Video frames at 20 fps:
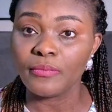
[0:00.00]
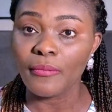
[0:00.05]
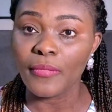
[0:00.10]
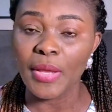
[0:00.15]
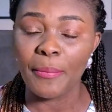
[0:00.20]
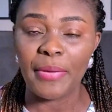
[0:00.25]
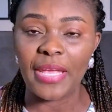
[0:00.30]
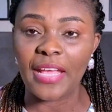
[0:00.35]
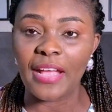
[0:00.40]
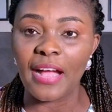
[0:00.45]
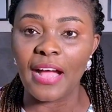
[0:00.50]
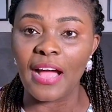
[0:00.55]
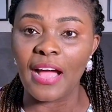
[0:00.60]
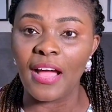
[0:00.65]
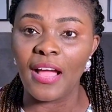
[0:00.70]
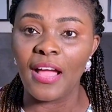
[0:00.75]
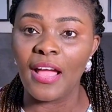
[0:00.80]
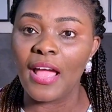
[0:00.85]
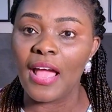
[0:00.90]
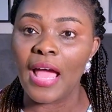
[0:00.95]
maker
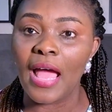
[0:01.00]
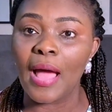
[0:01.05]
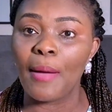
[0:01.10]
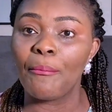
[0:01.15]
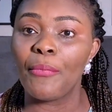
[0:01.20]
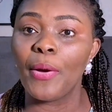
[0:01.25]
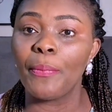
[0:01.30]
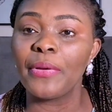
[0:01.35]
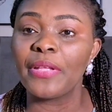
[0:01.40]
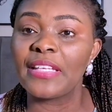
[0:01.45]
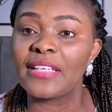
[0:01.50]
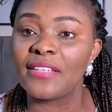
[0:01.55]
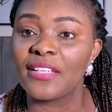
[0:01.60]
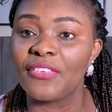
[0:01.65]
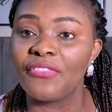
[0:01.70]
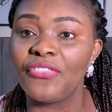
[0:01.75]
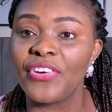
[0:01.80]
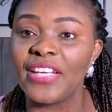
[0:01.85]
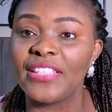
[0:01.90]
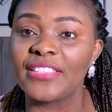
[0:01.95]
and pop it in the
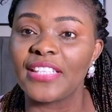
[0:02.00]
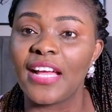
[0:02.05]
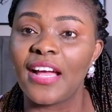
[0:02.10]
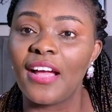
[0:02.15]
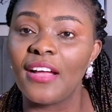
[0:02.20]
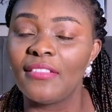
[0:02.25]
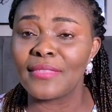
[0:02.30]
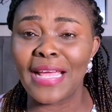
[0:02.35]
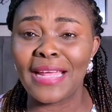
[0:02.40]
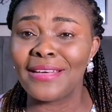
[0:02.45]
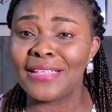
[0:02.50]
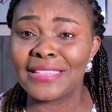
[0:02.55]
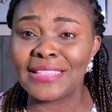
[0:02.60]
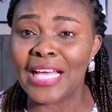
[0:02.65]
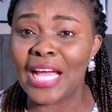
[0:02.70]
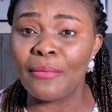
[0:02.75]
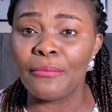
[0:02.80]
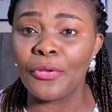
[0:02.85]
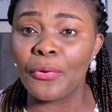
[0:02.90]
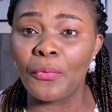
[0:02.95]
freezer.
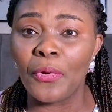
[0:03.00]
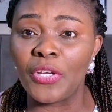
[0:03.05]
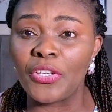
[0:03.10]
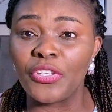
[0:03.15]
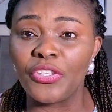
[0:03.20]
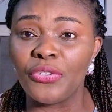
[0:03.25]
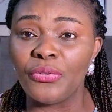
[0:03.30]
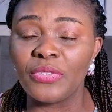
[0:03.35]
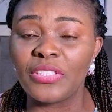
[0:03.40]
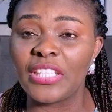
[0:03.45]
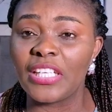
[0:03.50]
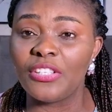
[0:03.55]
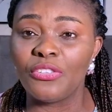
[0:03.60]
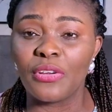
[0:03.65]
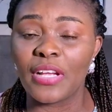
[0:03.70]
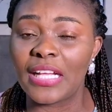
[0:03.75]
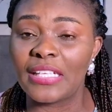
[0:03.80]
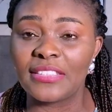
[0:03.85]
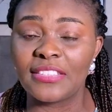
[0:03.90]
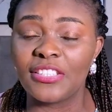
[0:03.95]
Anytime you want to use it, you
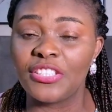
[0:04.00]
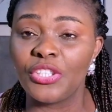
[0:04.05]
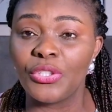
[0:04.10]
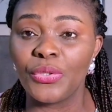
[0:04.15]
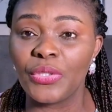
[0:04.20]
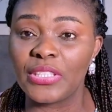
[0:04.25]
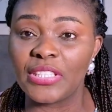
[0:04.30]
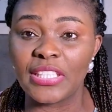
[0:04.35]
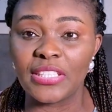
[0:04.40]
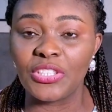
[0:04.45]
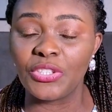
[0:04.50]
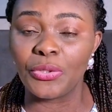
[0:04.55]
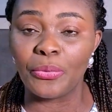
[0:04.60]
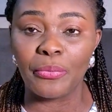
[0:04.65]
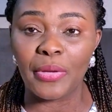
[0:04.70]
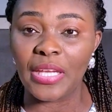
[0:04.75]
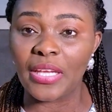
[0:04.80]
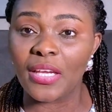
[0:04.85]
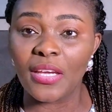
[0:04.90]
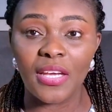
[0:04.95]
can still use it to
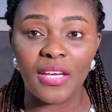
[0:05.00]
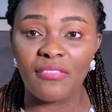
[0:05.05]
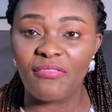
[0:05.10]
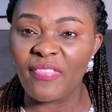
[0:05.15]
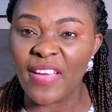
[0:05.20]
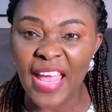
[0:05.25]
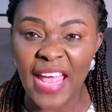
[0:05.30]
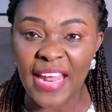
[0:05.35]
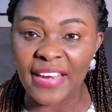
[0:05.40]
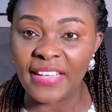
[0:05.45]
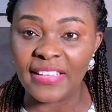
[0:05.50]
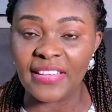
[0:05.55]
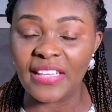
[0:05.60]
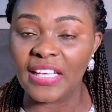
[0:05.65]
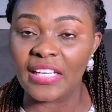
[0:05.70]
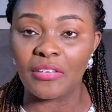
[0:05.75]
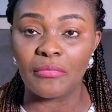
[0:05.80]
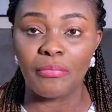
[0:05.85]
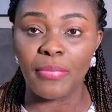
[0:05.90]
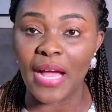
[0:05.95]
make
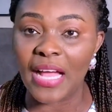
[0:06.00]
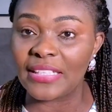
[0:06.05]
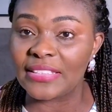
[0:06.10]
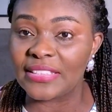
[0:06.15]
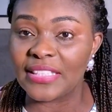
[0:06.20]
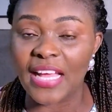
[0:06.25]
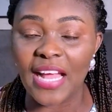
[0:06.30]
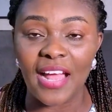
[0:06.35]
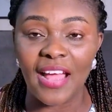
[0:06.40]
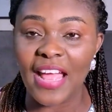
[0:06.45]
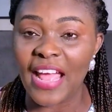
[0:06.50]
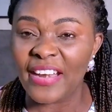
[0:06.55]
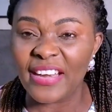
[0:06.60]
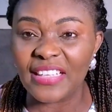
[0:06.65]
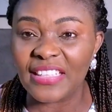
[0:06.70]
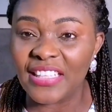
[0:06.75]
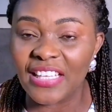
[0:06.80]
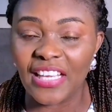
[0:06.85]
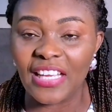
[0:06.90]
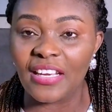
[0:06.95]
anything, pasta,
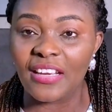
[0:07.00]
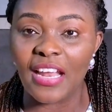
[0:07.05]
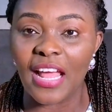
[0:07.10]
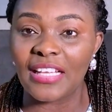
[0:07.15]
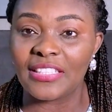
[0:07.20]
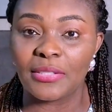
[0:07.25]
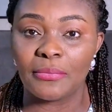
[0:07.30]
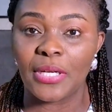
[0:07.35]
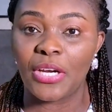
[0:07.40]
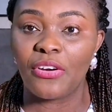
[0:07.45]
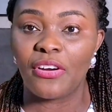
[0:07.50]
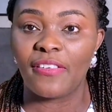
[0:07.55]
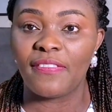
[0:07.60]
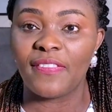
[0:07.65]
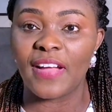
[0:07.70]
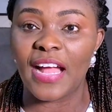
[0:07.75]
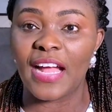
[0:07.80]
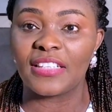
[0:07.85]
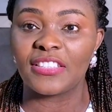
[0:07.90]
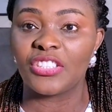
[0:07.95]
anything. As a matter of
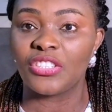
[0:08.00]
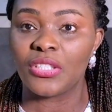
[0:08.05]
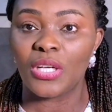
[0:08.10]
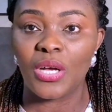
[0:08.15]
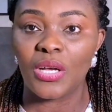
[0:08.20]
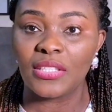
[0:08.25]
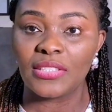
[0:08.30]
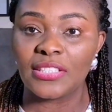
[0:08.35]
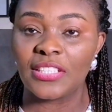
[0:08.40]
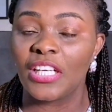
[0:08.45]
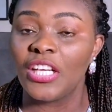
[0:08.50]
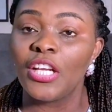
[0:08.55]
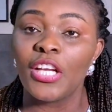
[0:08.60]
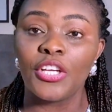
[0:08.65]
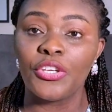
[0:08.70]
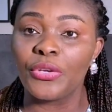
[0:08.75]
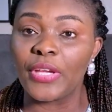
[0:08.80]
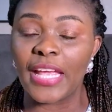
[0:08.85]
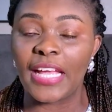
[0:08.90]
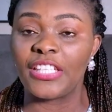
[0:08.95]
fact, sauce,
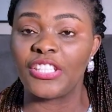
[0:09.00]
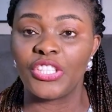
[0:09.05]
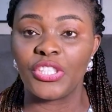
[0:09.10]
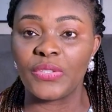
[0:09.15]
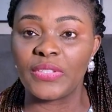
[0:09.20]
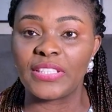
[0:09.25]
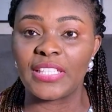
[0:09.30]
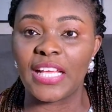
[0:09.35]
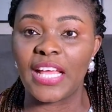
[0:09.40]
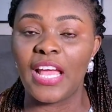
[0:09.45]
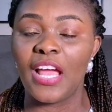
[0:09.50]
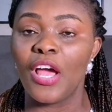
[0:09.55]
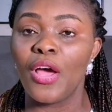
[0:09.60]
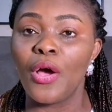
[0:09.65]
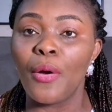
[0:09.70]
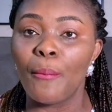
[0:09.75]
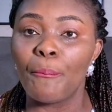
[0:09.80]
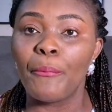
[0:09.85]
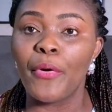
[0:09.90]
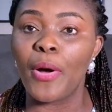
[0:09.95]
you can use it,
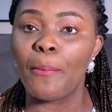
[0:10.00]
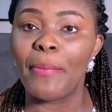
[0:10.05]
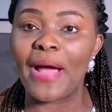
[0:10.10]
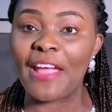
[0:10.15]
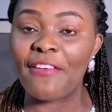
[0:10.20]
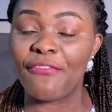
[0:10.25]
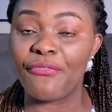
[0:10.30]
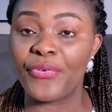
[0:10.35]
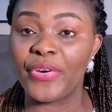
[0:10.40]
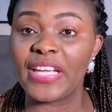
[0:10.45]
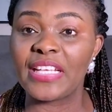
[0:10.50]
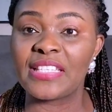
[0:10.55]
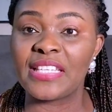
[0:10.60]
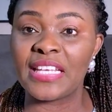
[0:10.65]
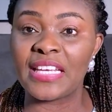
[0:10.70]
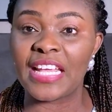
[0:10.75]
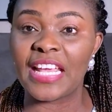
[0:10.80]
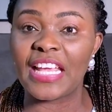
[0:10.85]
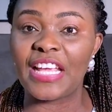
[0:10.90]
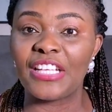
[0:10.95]
but by
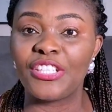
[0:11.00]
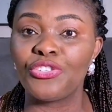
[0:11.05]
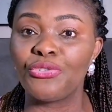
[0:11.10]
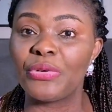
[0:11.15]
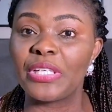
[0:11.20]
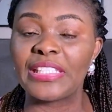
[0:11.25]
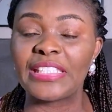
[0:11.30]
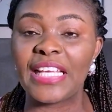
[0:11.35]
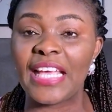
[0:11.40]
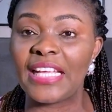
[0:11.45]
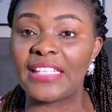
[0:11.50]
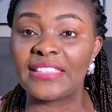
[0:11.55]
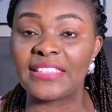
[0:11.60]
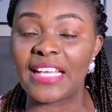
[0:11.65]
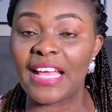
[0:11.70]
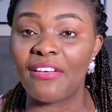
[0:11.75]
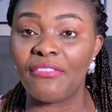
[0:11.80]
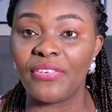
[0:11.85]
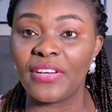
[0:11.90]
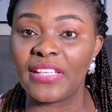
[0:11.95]
freezing it, it retains
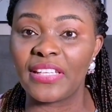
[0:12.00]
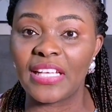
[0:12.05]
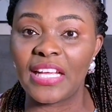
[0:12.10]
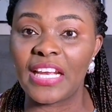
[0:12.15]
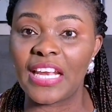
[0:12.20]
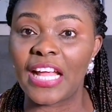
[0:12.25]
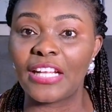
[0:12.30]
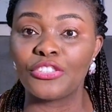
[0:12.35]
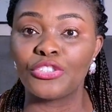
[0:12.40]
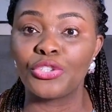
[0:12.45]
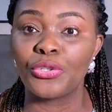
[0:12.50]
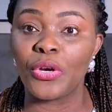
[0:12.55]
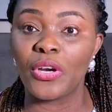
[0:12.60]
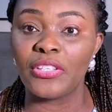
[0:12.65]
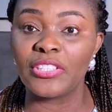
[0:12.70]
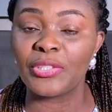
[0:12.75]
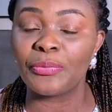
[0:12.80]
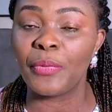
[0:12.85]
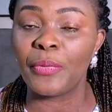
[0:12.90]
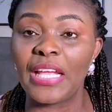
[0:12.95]
everything. And
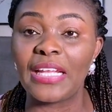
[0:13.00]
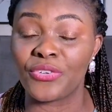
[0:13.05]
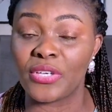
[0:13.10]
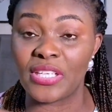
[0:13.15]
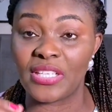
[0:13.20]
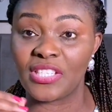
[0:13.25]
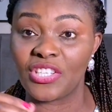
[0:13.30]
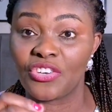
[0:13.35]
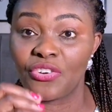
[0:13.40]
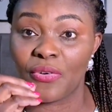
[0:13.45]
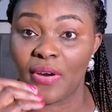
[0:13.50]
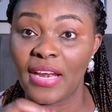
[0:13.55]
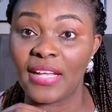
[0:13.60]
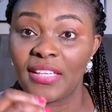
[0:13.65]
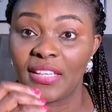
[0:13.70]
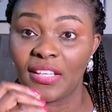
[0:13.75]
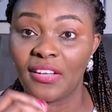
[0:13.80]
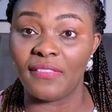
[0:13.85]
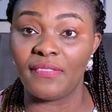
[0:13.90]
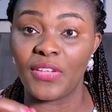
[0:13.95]
trust the
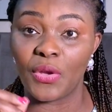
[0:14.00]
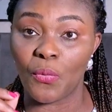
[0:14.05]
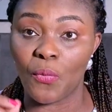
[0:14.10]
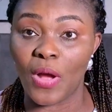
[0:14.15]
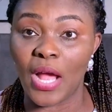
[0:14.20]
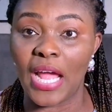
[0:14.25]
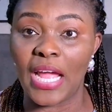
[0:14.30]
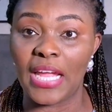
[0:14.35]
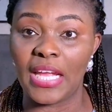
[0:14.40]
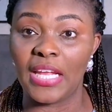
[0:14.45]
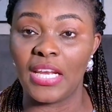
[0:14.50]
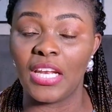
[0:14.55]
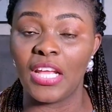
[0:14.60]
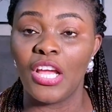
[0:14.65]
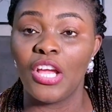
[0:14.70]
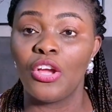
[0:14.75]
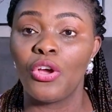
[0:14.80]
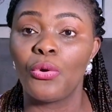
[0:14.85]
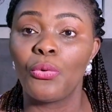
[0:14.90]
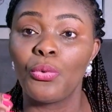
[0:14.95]
strength of the wine
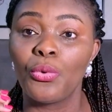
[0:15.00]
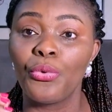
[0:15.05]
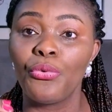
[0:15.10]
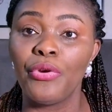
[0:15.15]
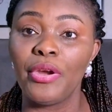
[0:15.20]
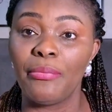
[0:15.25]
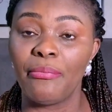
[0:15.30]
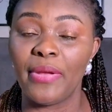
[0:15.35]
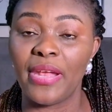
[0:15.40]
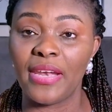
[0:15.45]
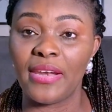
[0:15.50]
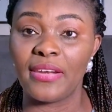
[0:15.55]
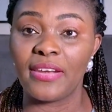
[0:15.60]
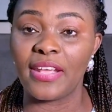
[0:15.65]
will remain